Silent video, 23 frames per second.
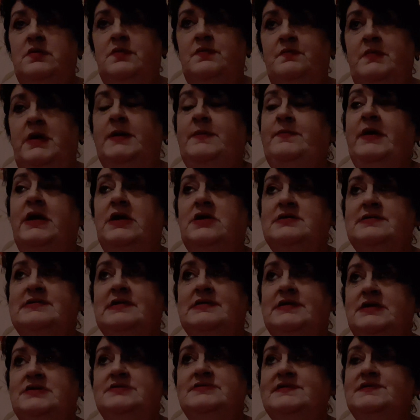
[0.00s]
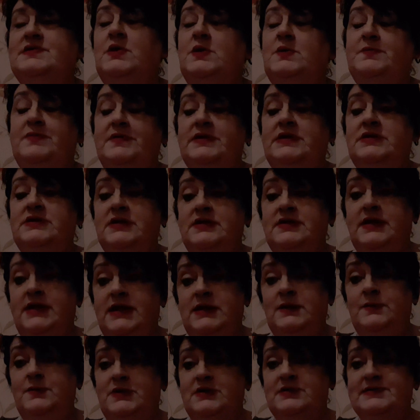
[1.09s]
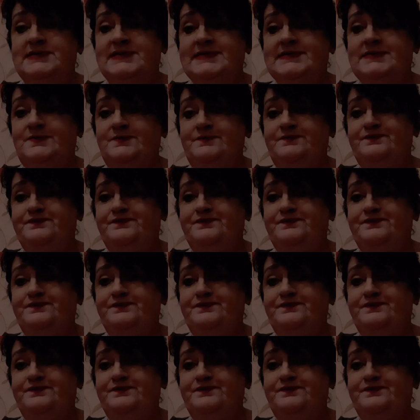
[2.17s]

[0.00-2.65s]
my parcel ended up in a neighbor's,